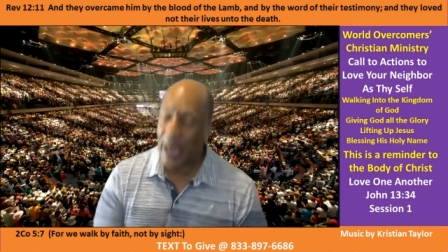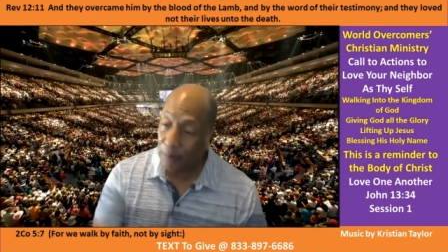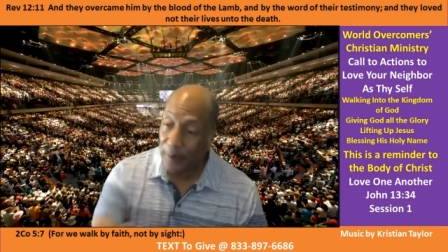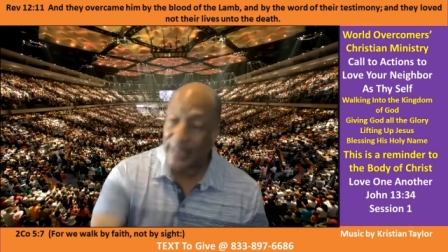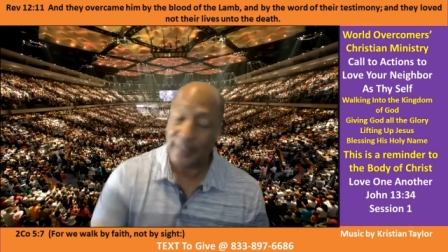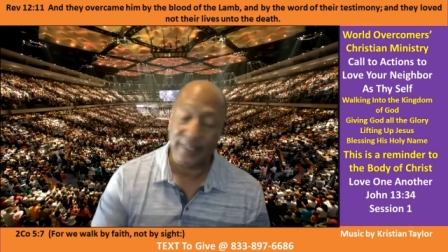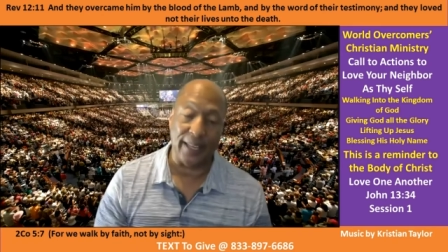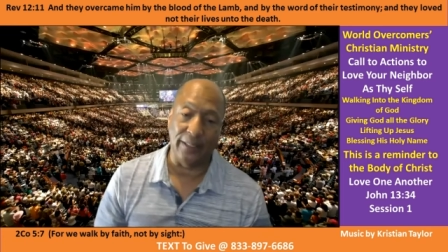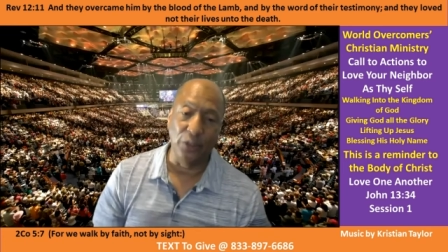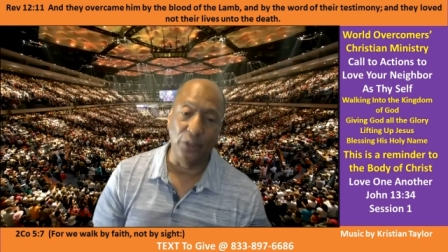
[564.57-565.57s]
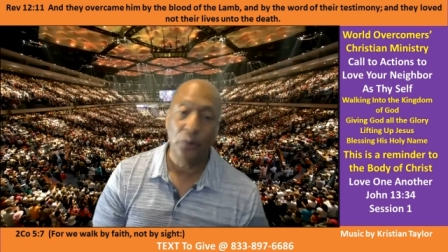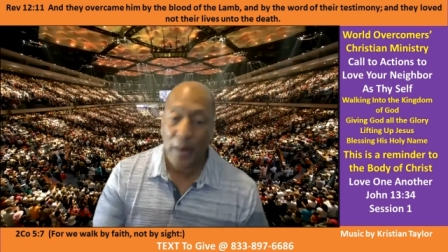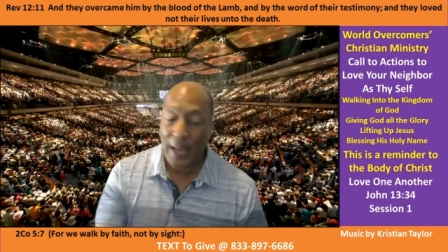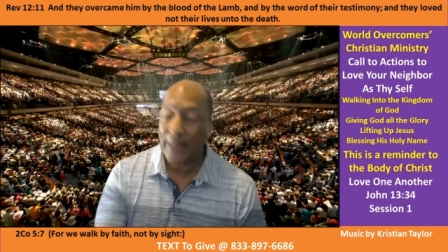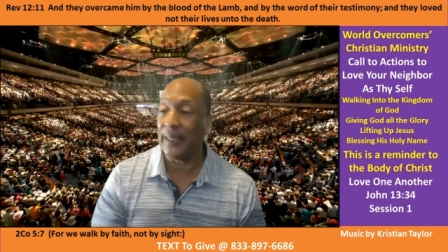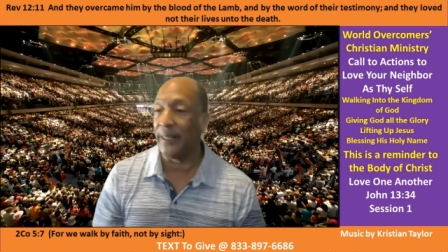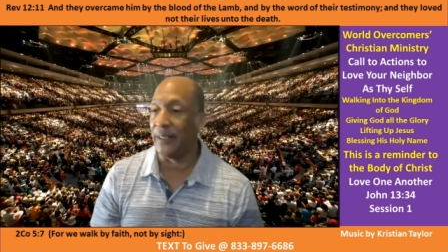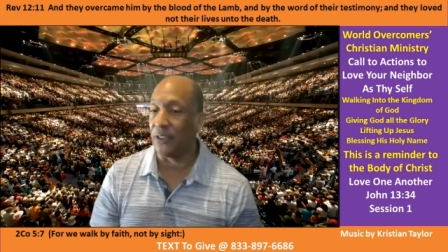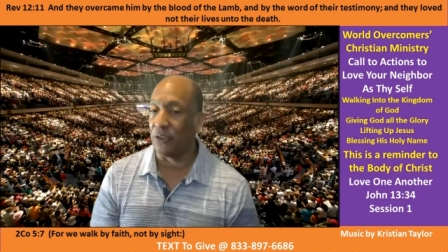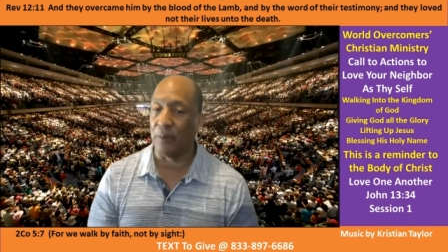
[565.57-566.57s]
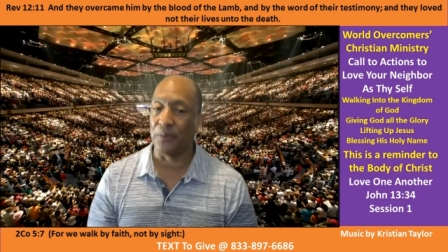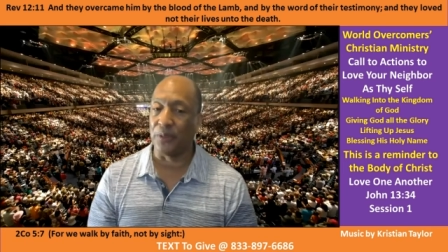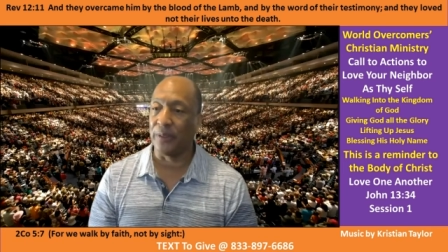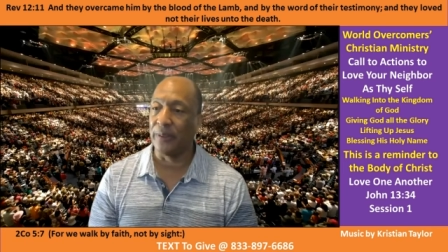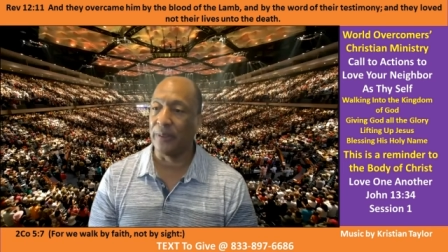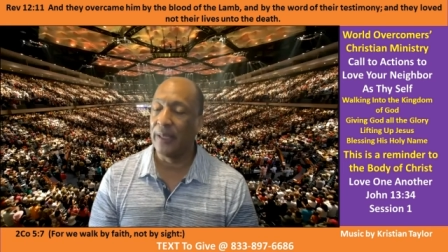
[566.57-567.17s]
I read that, and you read that in the scripture.